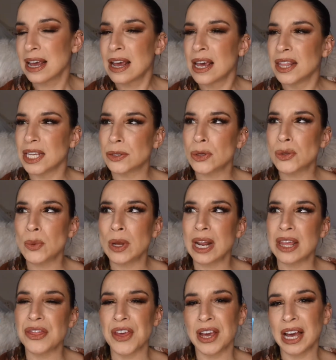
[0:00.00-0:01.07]
This was one I
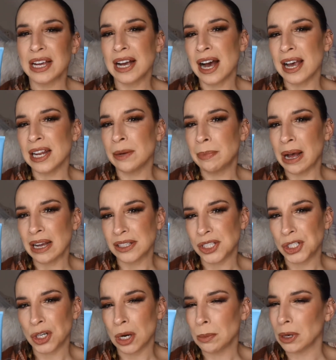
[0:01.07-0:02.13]
think I got in a
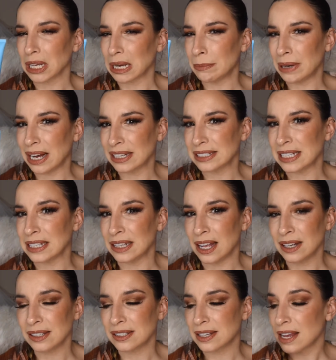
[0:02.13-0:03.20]
BoxyCharm or like a Boxy
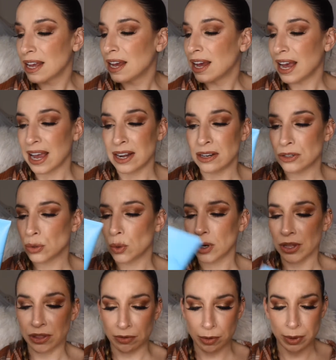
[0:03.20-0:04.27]
Luxe, and tore
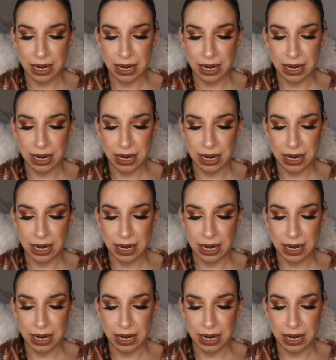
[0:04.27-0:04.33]
through it.